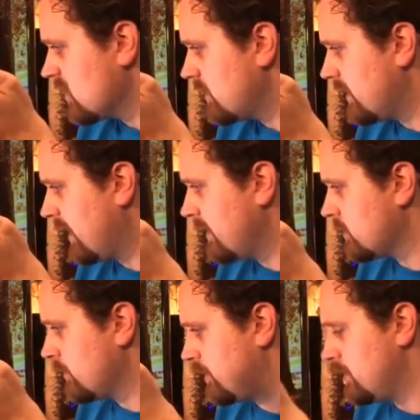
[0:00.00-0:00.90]
the candle
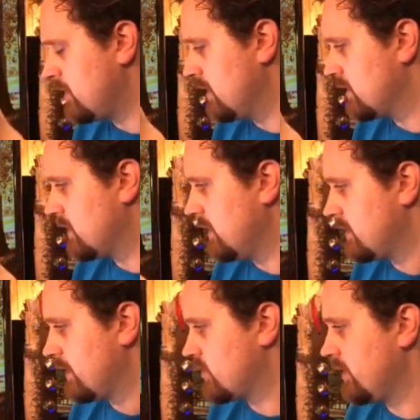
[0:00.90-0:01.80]
enthusiast. It's
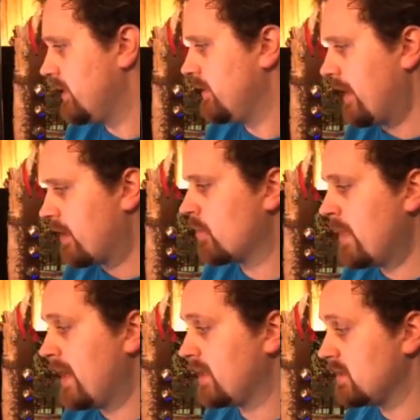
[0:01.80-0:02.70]
actually
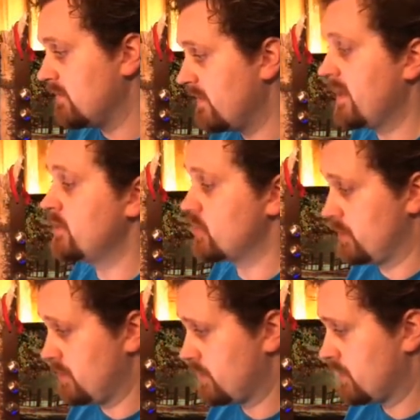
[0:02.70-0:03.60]
Aromatic
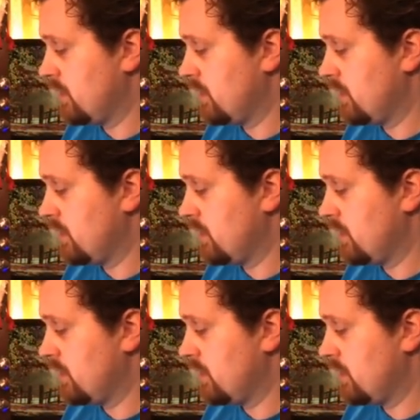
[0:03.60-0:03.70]
Adventures.